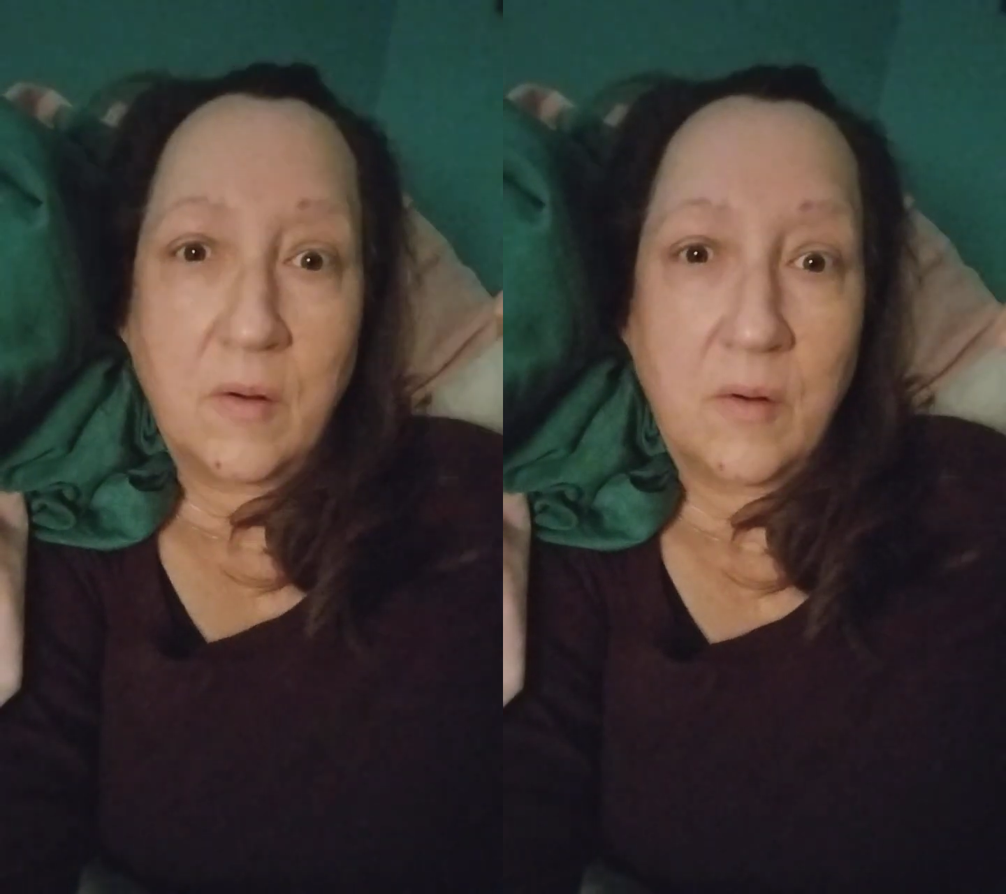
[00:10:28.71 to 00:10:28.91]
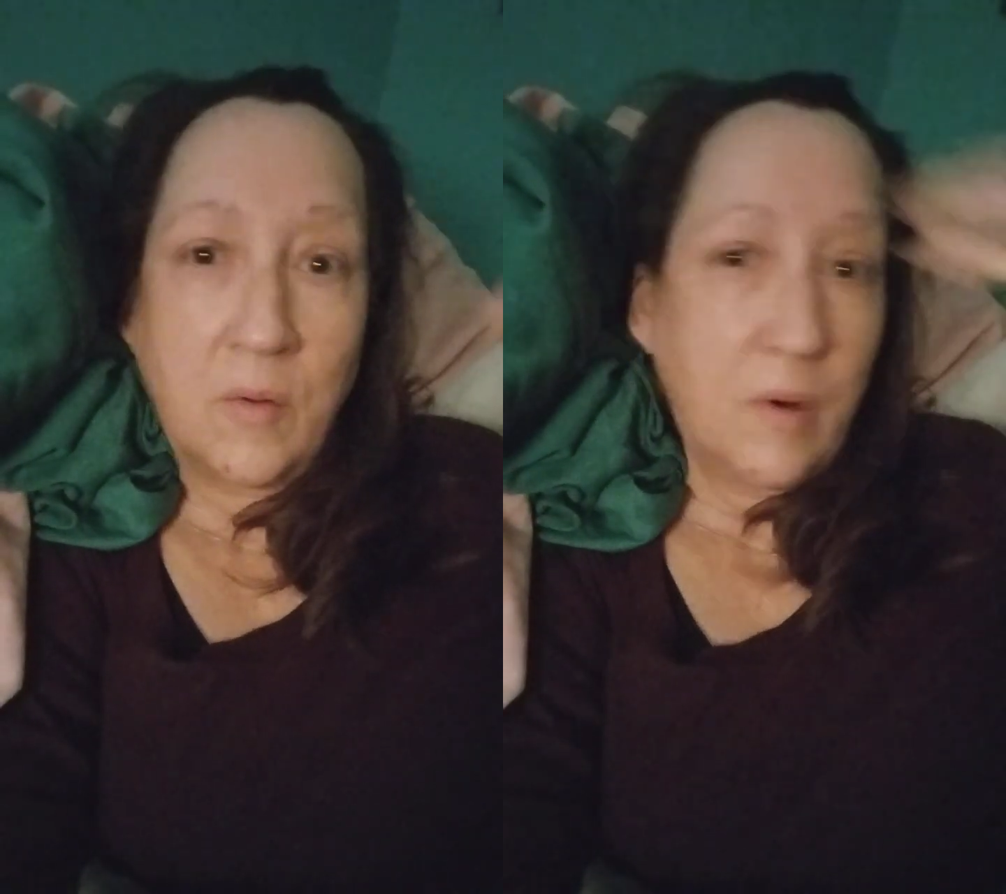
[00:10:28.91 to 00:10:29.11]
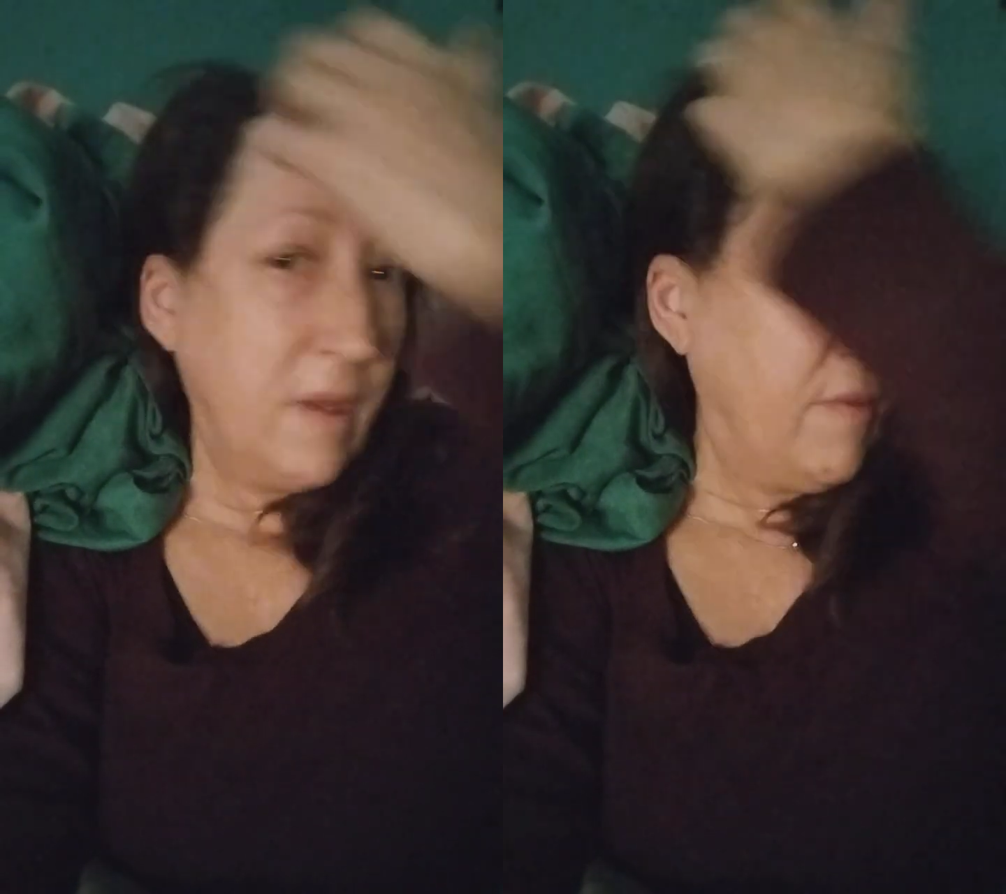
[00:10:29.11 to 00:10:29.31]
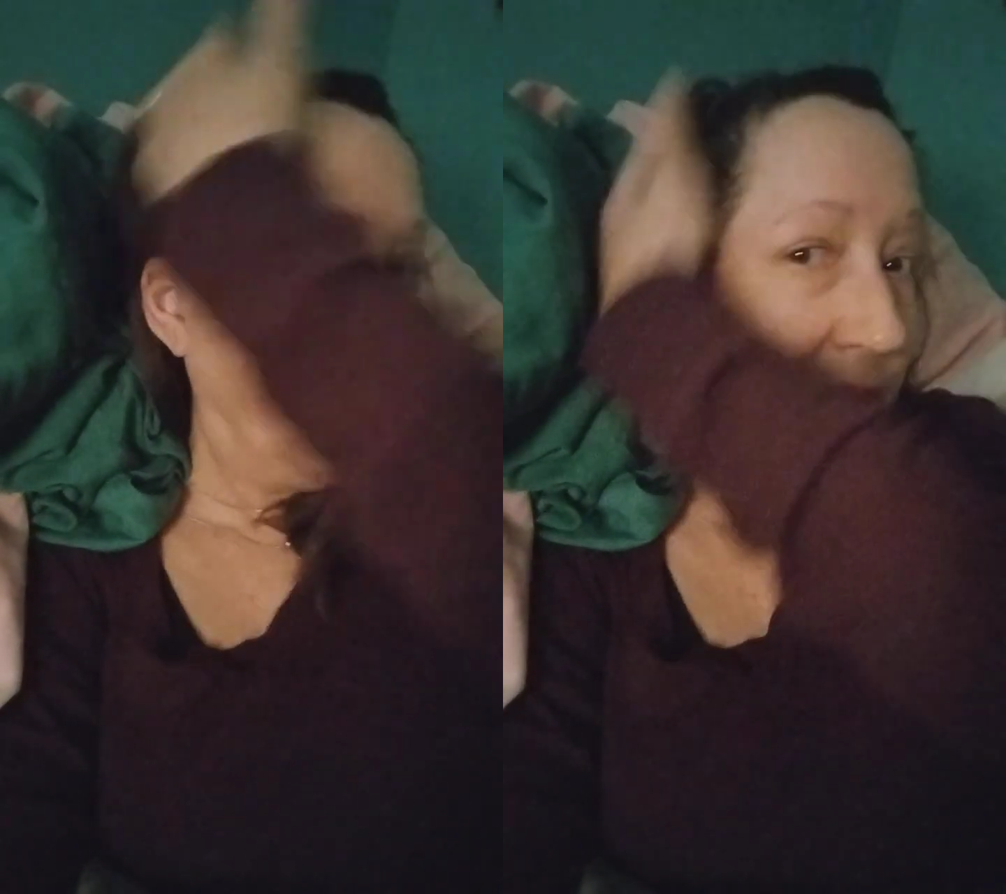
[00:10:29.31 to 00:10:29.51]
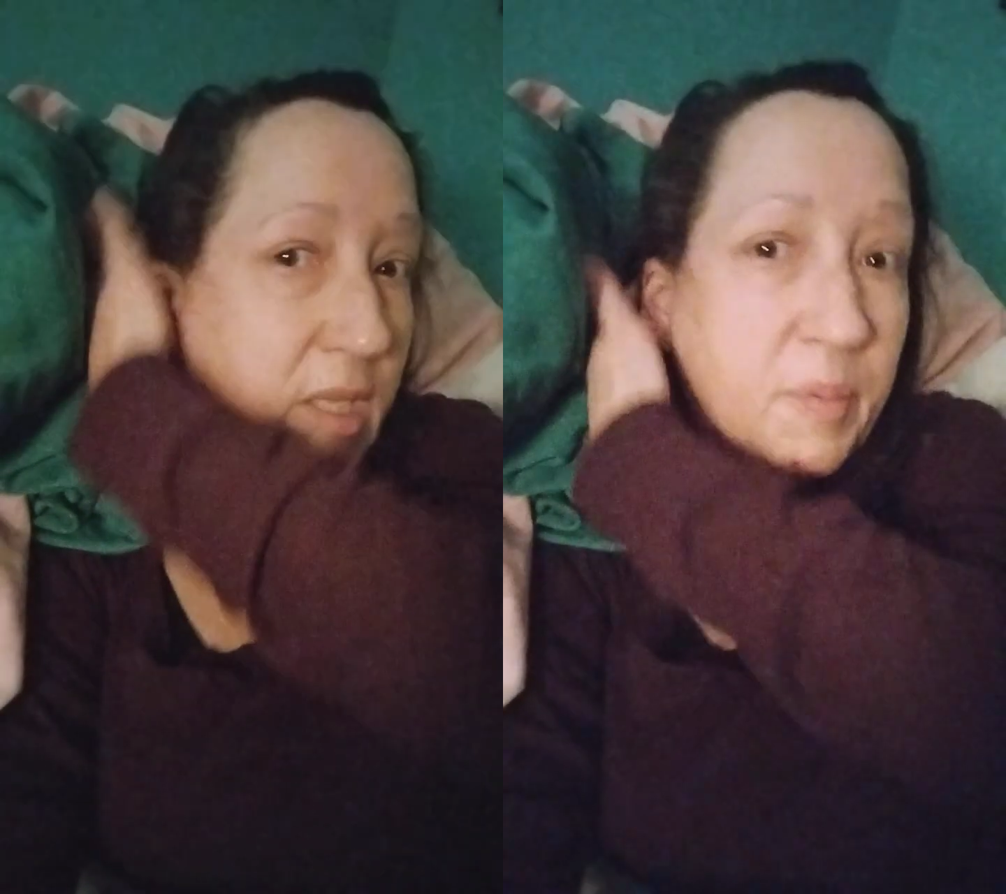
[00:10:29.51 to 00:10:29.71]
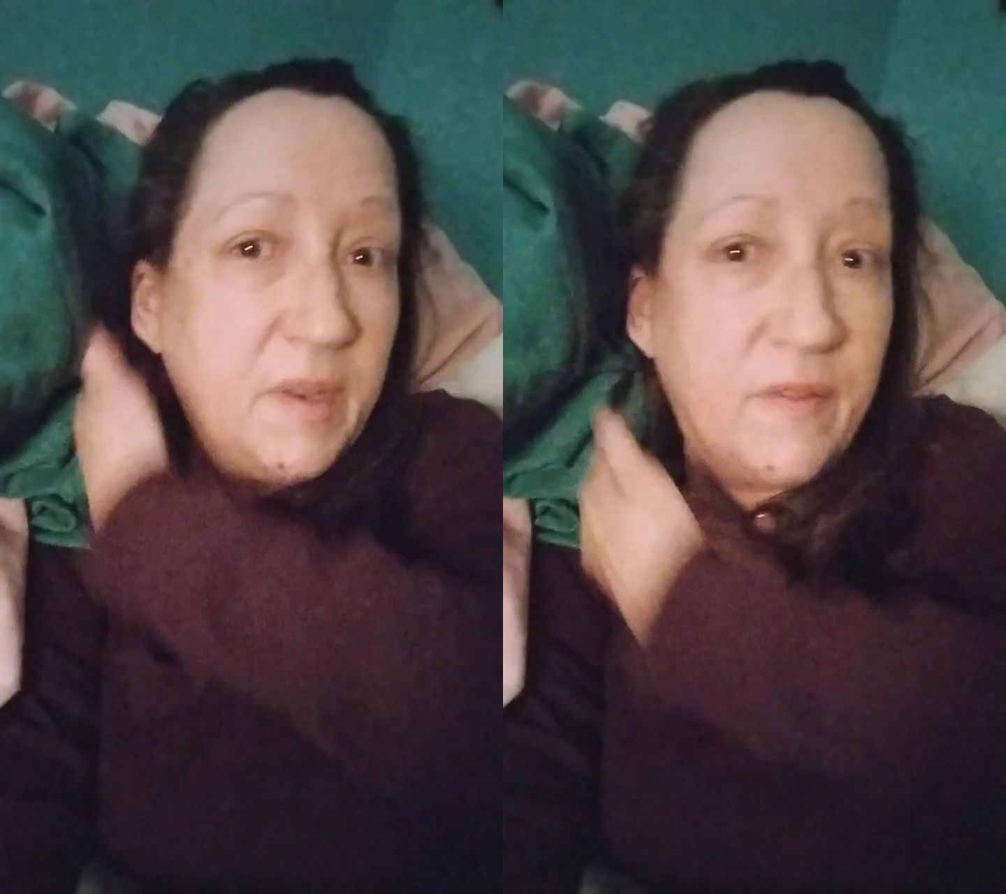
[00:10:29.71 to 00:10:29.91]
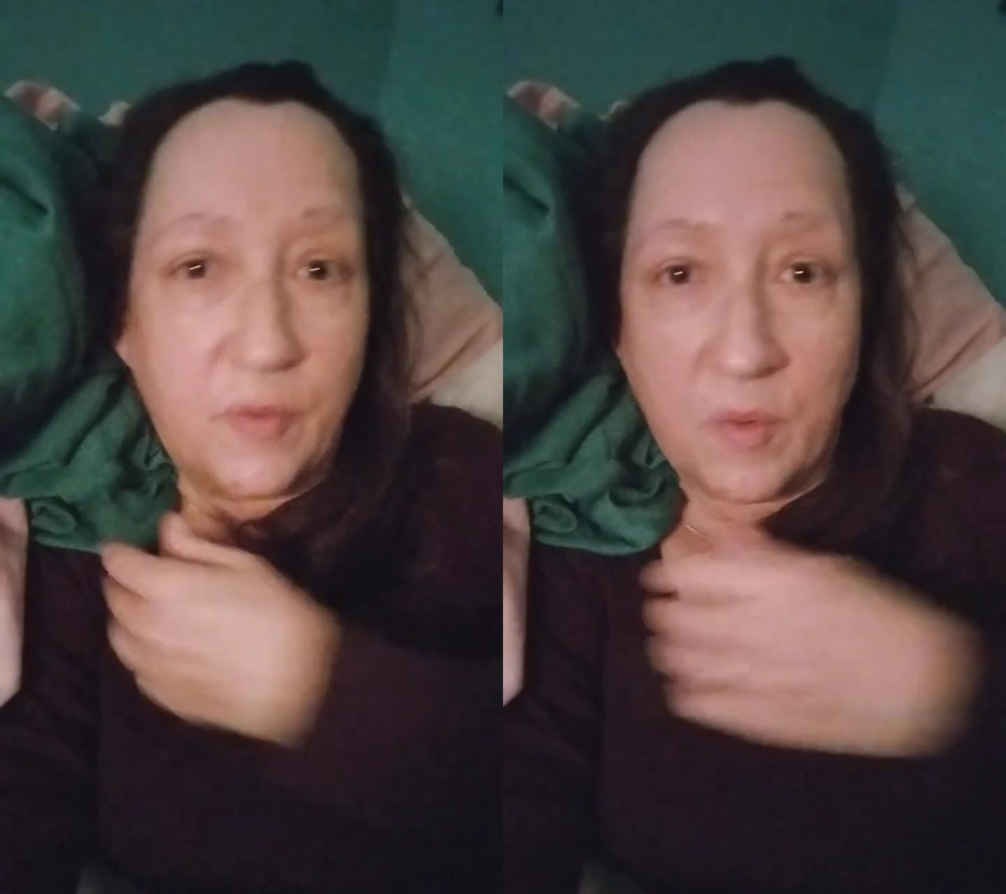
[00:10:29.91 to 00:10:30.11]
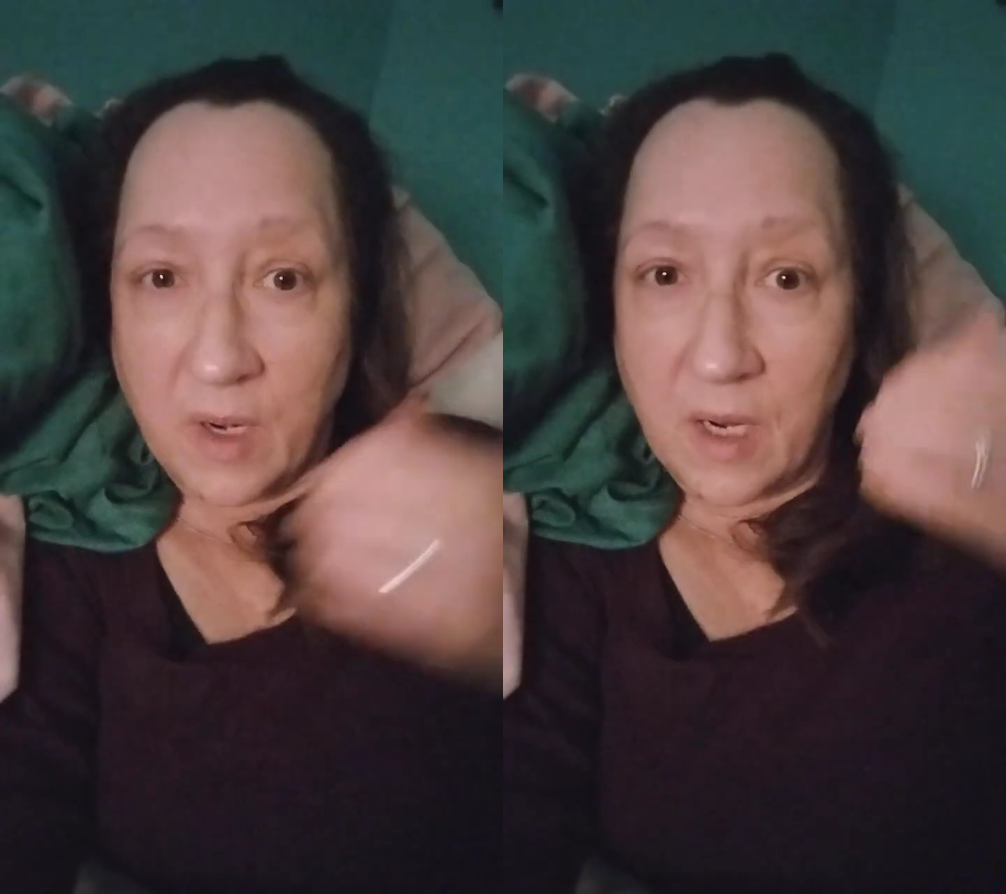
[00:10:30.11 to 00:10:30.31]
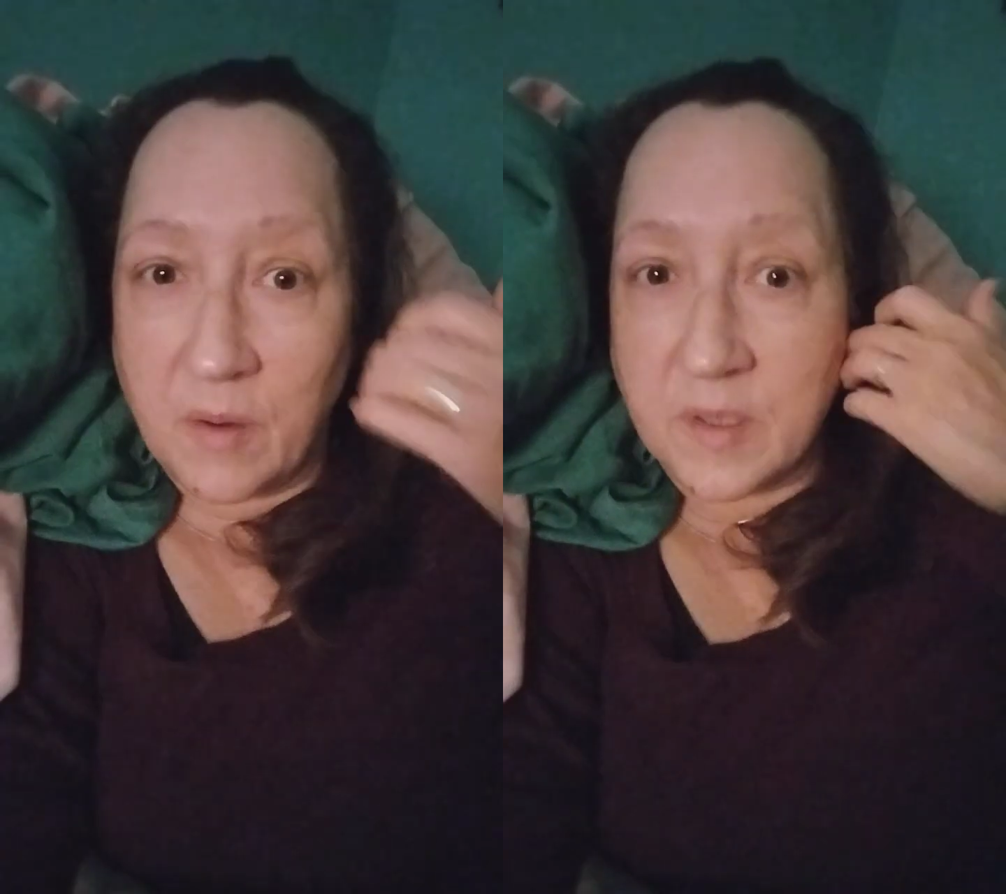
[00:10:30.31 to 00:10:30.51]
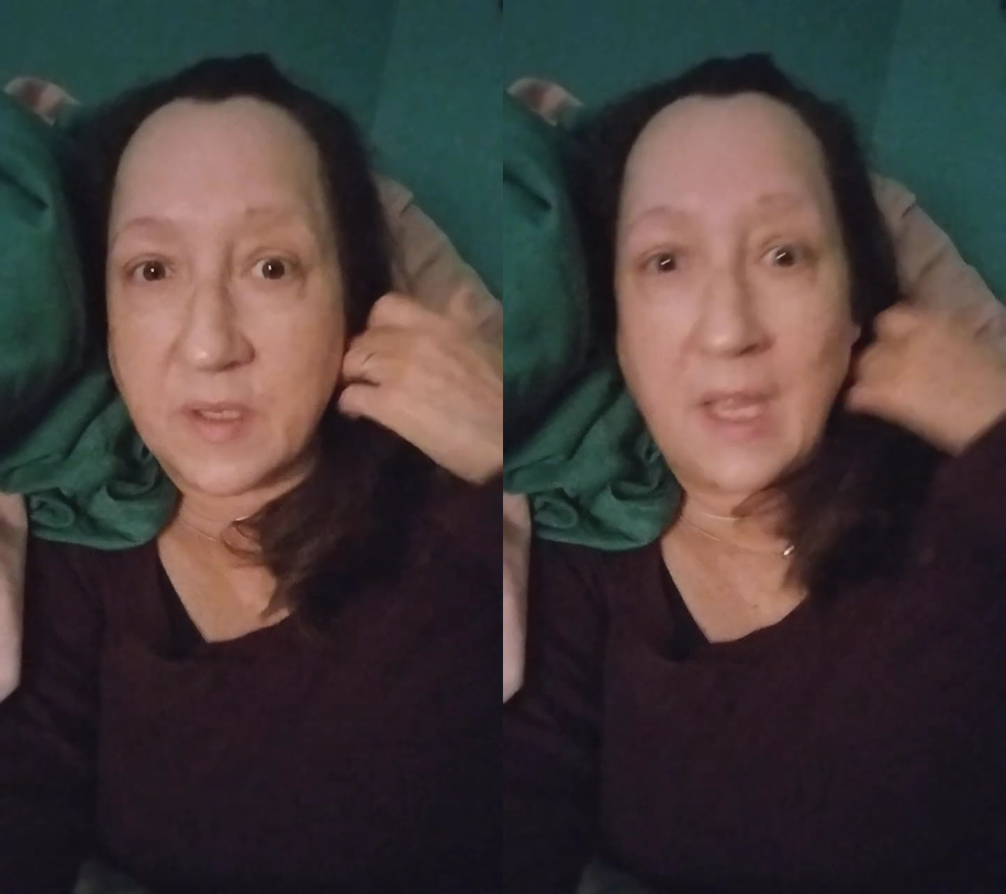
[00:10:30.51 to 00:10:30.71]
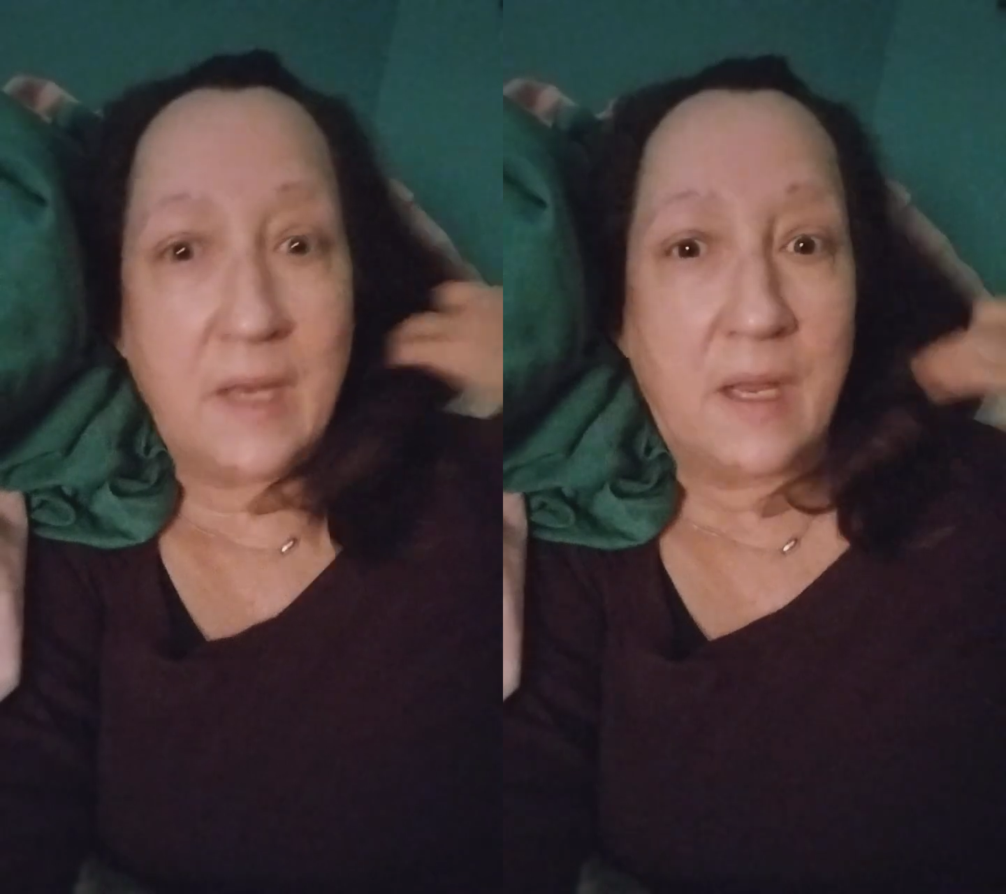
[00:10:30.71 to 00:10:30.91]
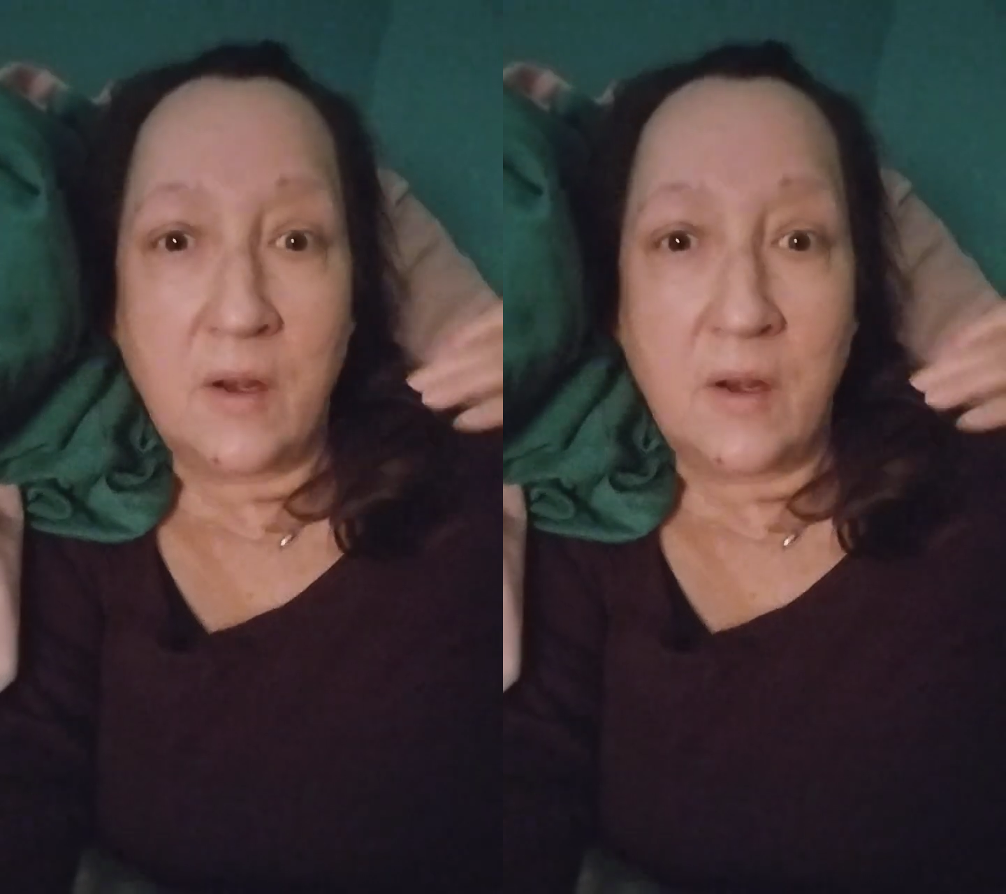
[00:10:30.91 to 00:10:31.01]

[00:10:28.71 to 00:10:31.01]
or even sleeping four hours and